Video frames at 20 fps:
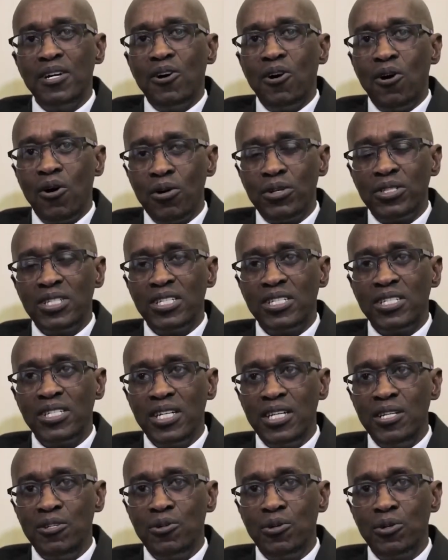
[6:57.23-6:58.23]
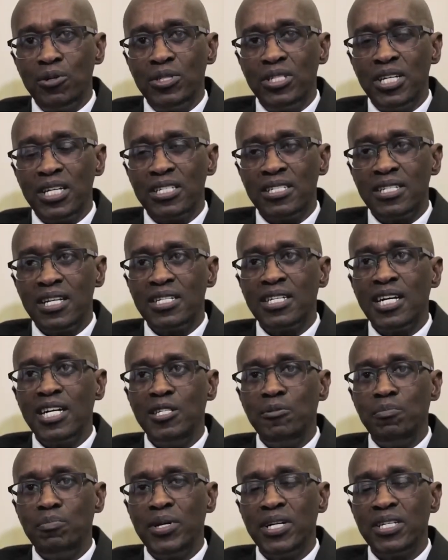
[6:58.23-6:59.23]
all the stakeholders that are
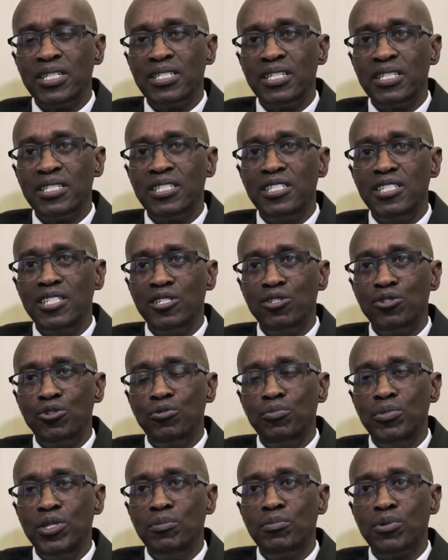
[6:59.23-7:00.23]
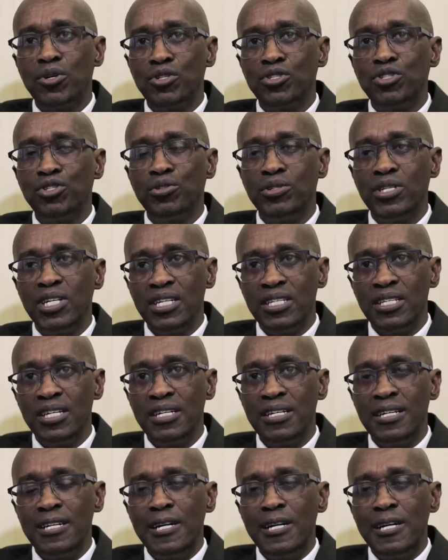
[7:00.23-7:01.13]
impacted needs to be brought together